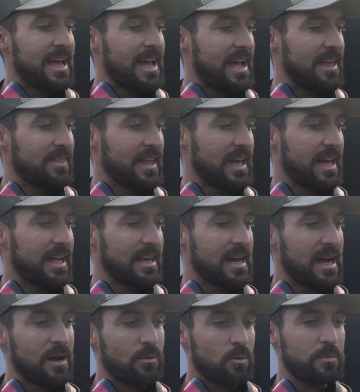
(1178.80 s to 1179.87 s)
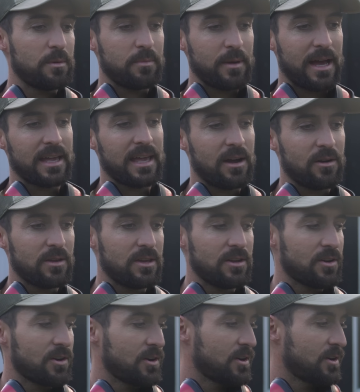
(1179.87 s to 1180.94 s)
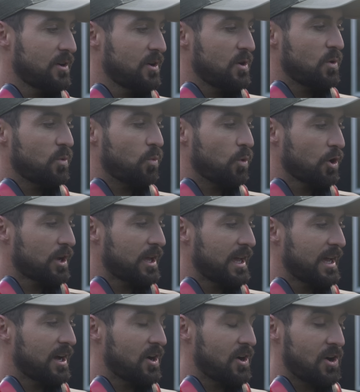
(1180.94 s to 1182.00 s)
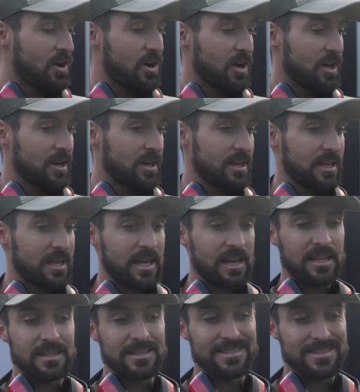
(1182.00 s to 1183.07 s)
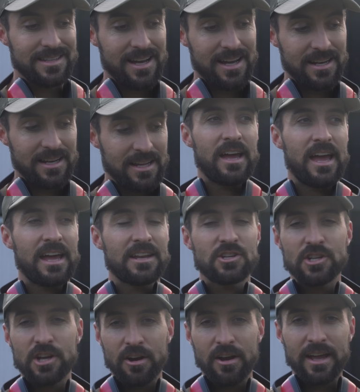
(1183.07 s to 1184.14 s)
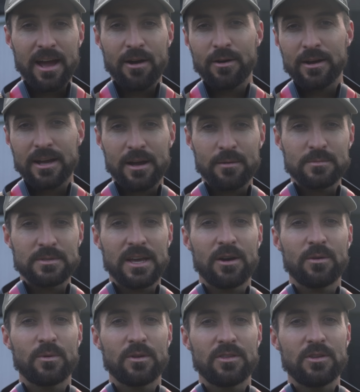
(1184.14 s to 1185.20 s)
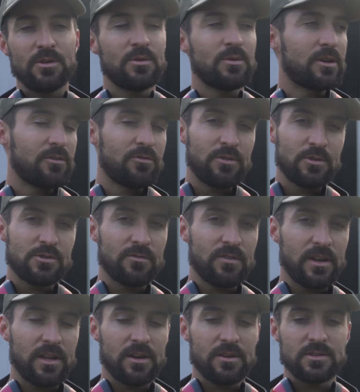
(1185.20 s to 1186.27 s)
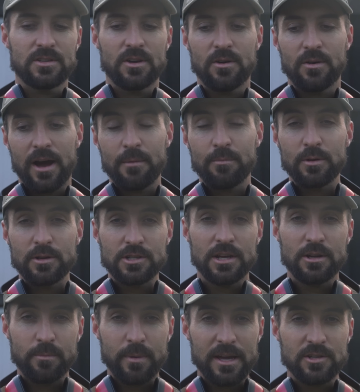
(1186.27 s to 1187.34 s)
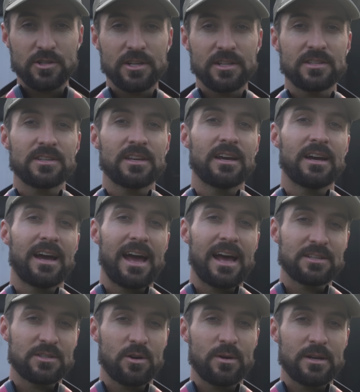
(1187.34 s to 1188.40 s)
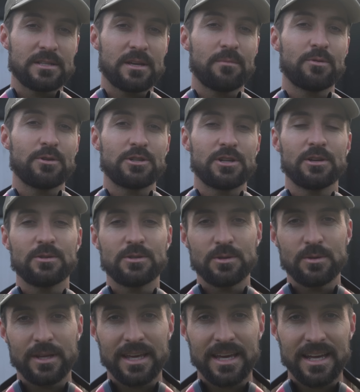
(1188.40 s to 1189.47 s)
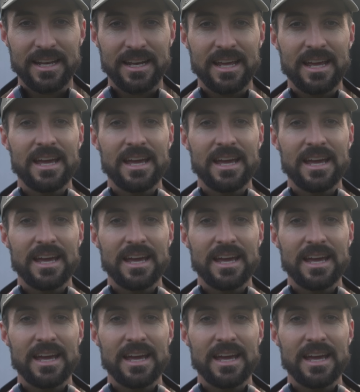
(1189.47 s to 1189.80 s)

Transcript: and then I will be back out here working on getting this done and sharing how it comes out with you in a future video. So I appreciate your patience. As always, I appreciate you tuning in.